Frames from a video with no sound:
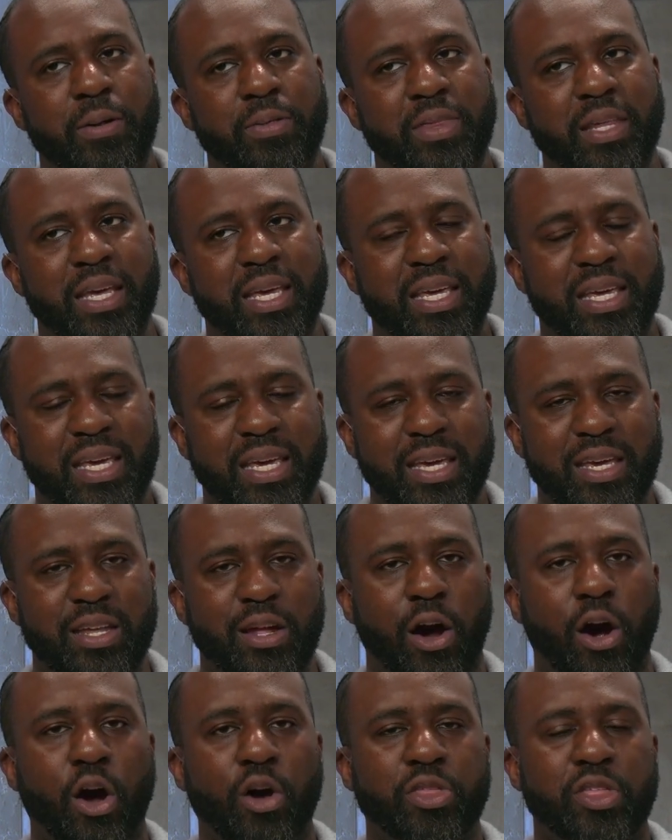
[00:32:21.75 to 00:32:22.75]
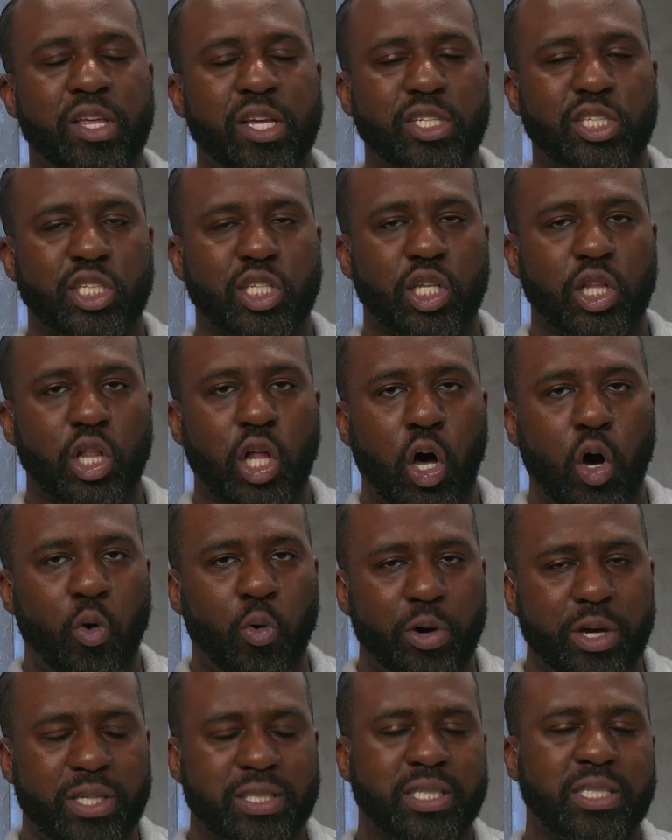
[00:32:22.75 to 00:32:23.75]
The Heat are the
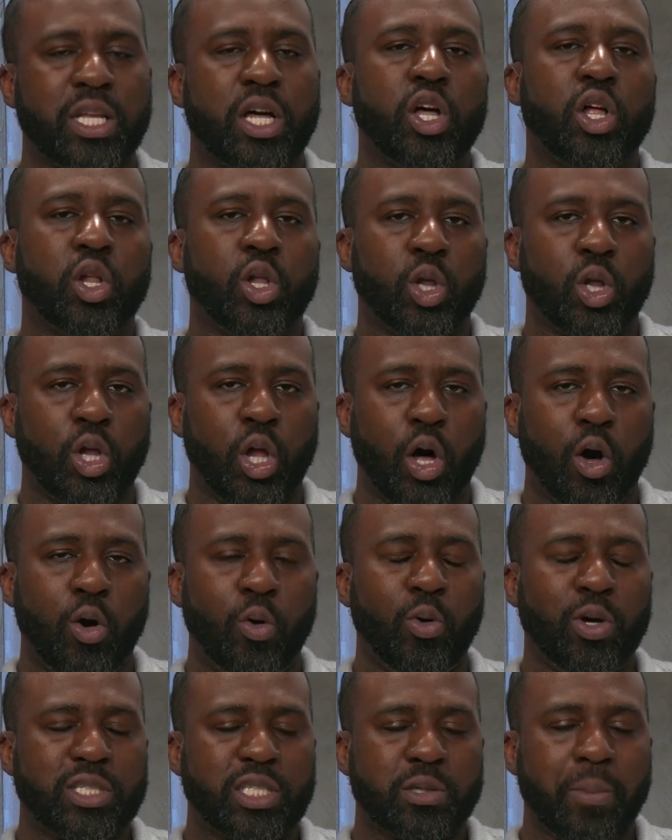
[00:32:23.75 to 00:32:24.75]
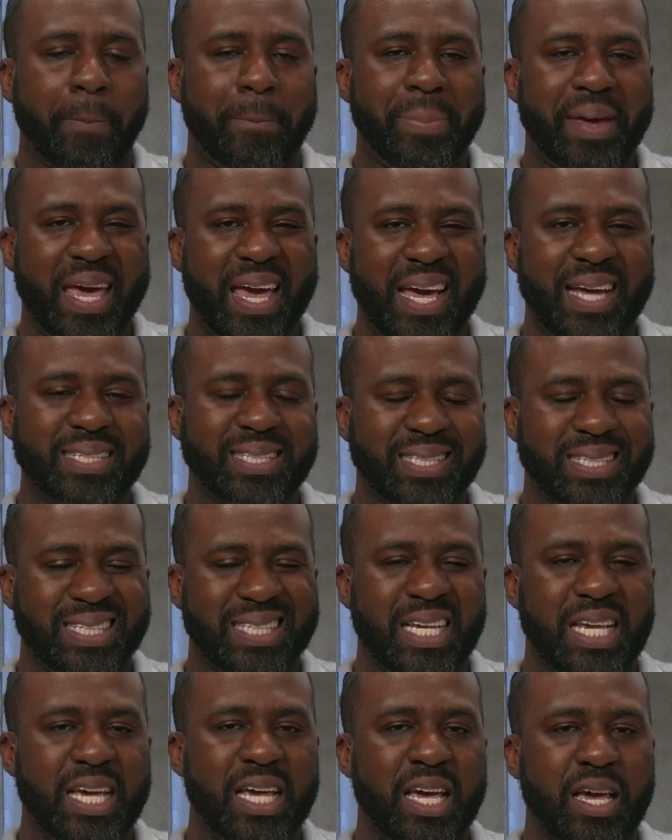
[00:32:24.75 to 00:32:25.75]
lowest pace
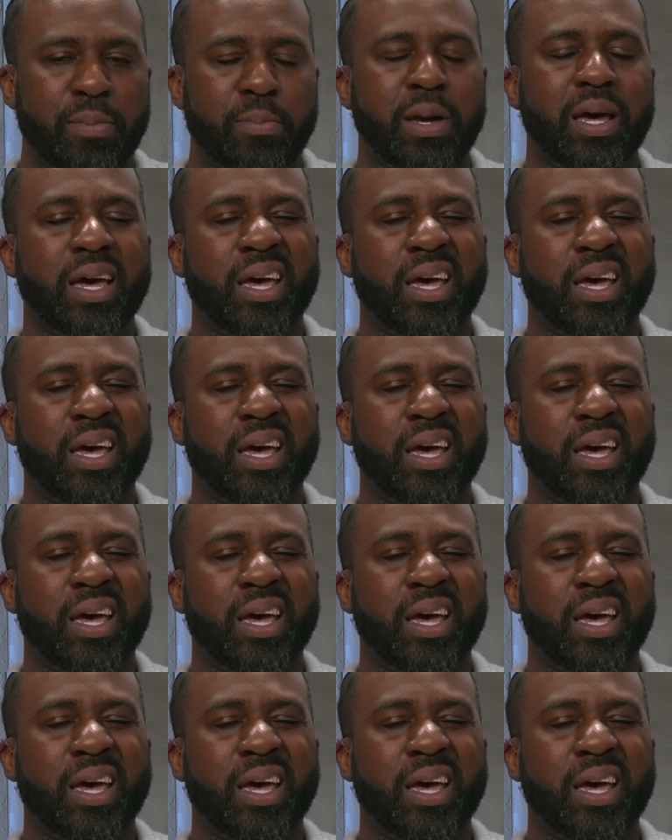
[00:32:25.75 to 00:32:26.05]
team